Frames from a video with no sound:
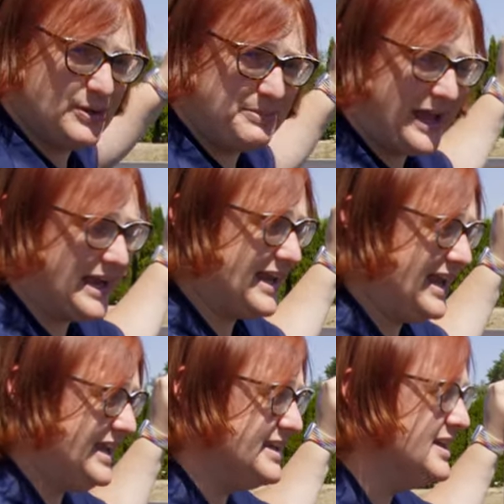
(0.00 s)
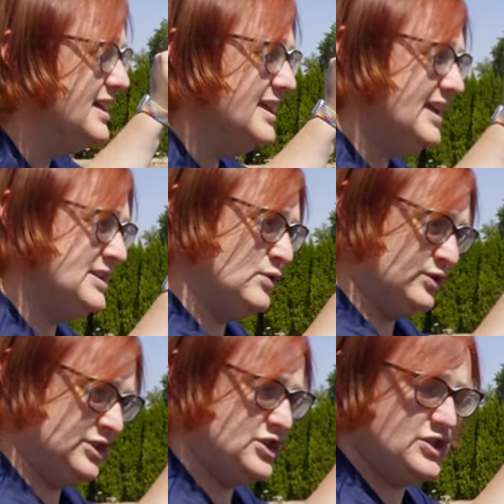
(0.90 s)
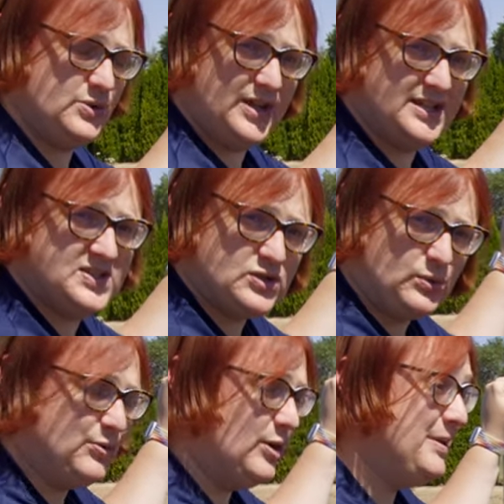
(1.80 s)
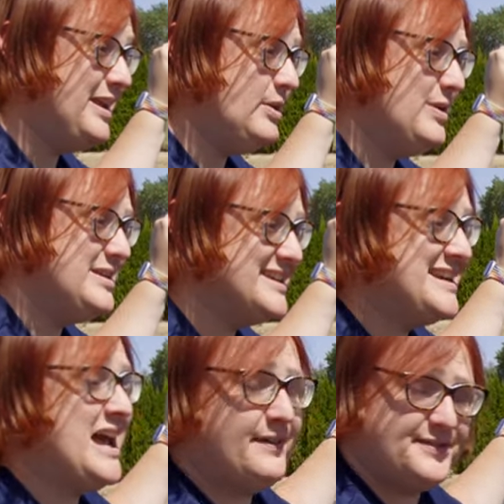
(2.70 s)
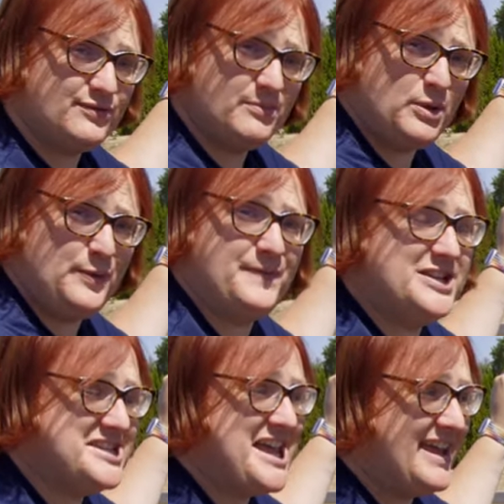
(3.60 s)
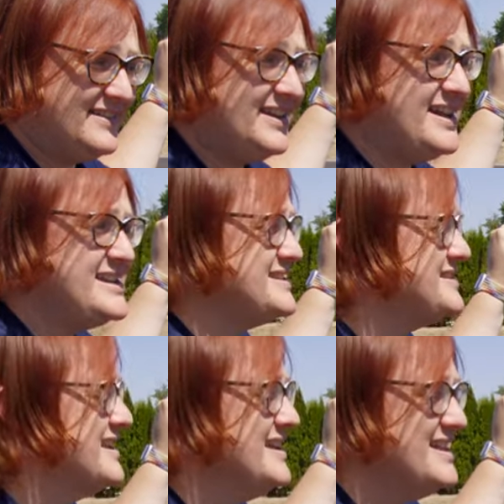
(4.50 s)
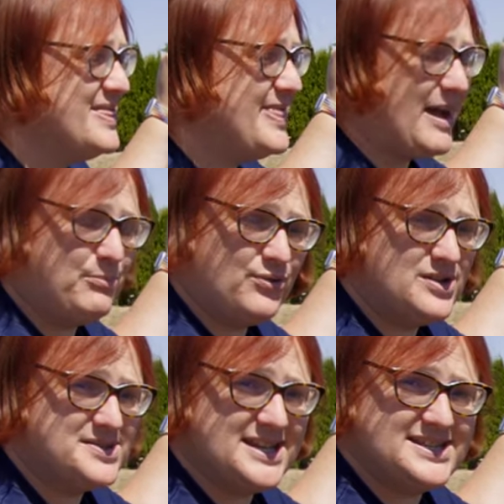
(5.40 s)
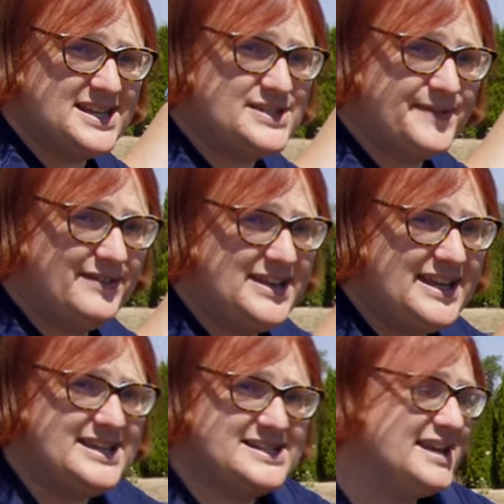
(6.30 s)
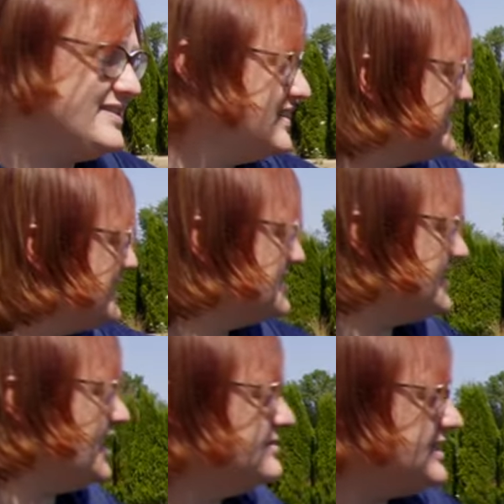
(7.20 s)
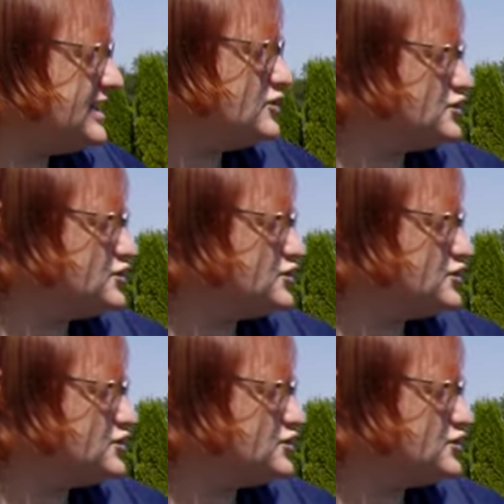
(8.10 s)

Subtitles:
back in. In order to do the install properly, we did have to remove the tail lights. That process is very easy. There's actually only